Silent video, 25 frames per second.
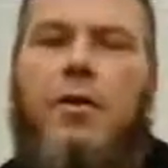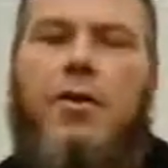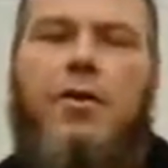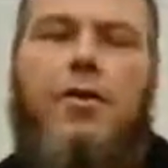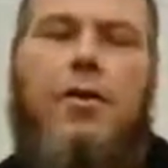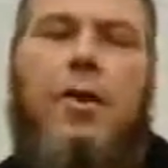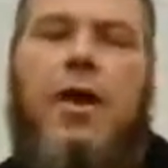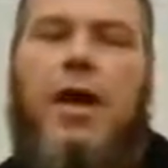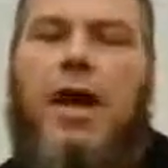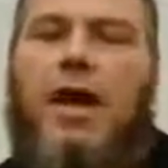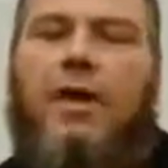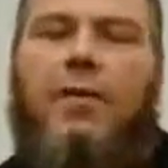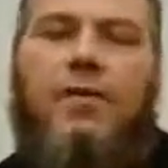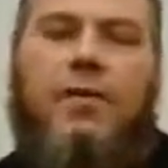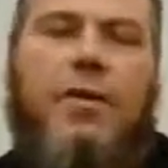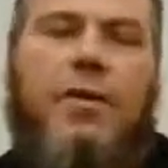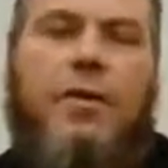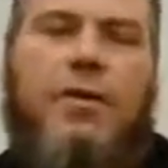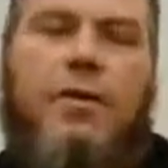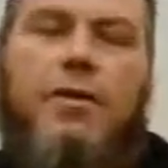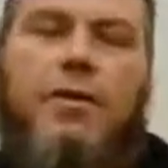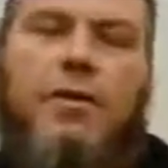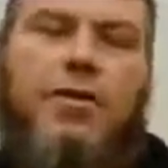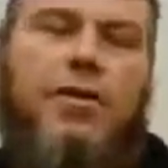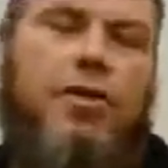You don't have
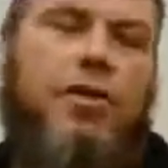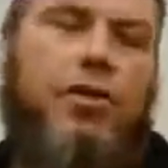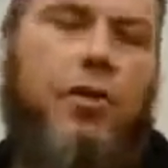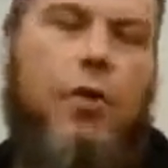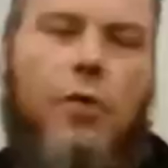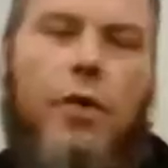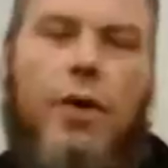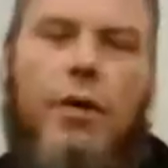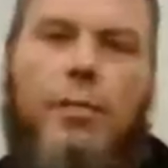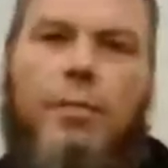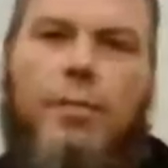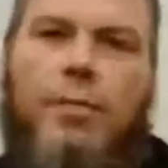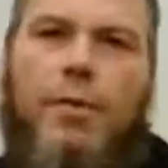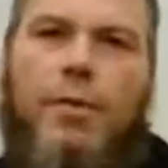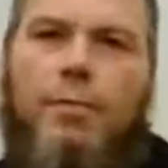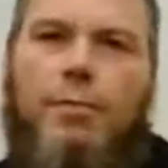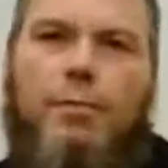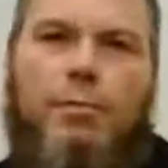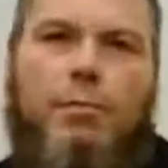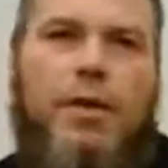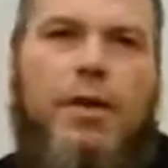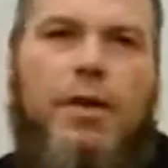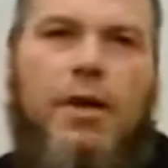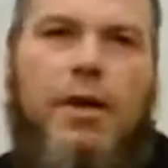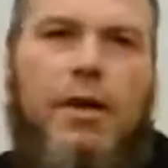to show up
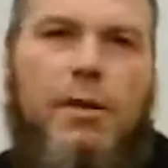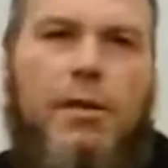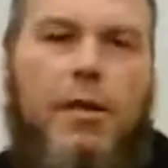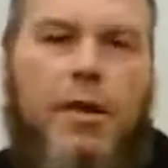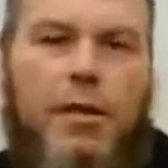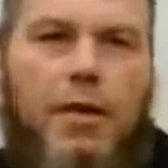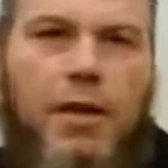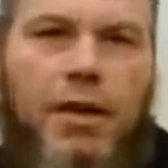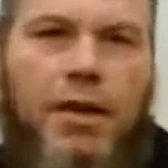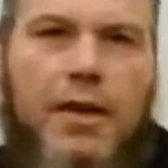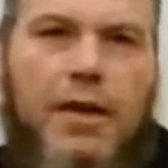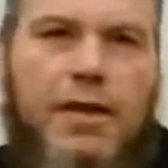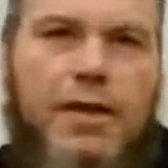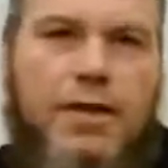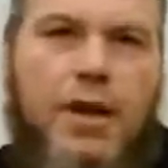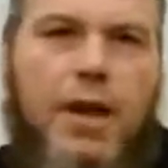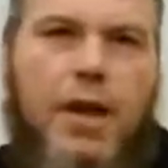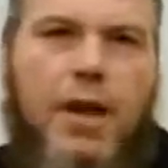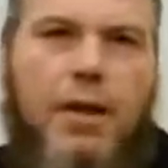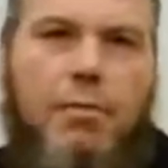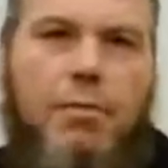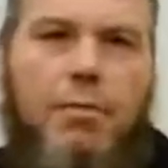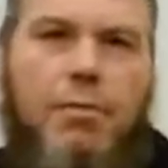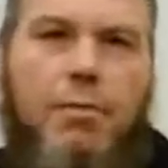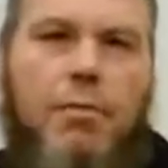and be
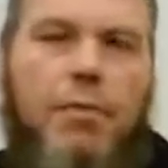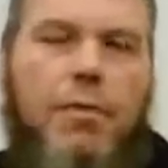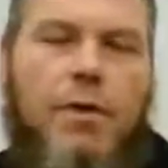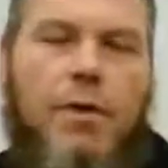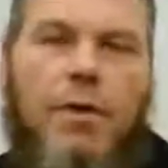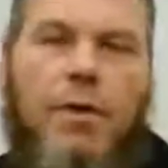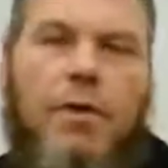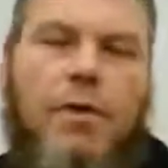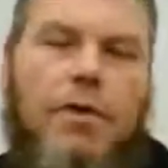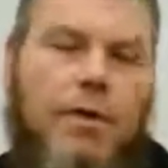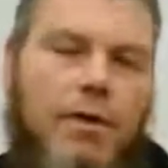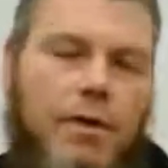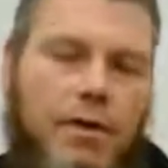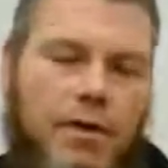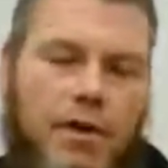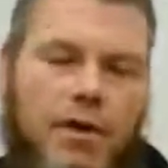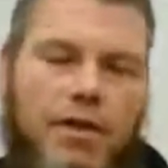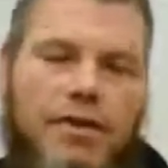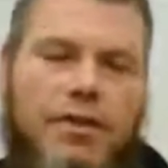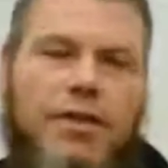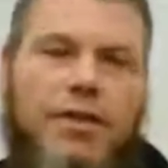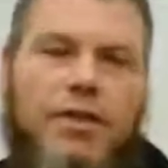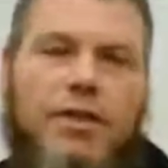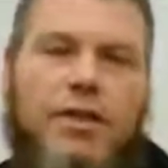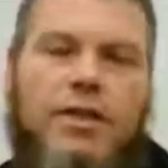Islam.
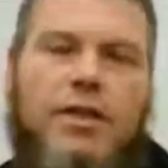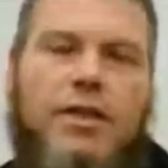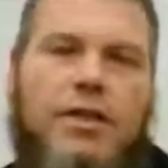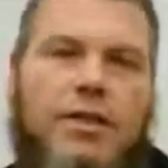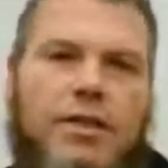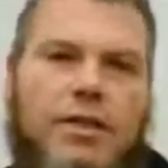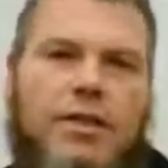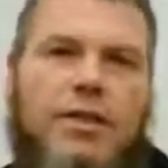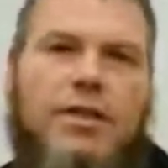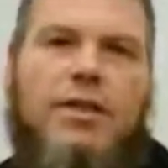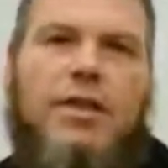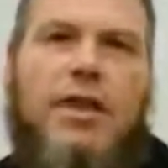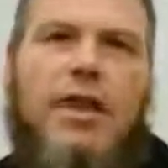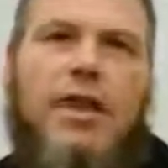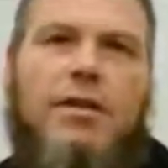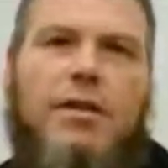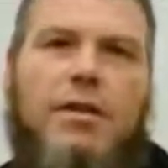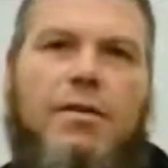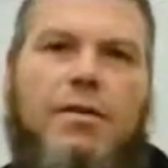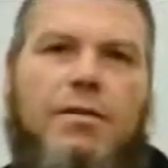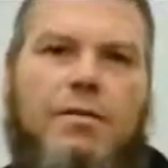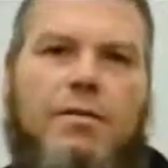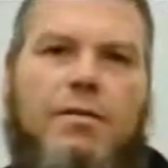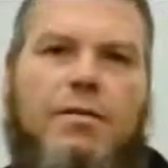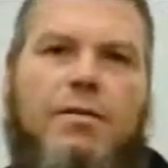Let's just sit
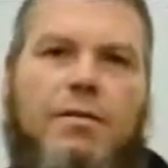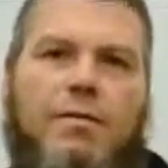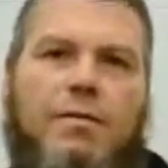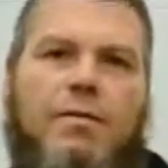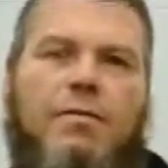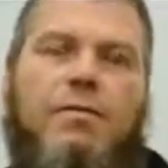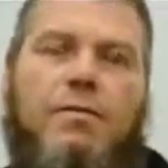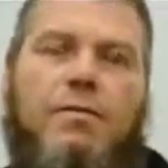down and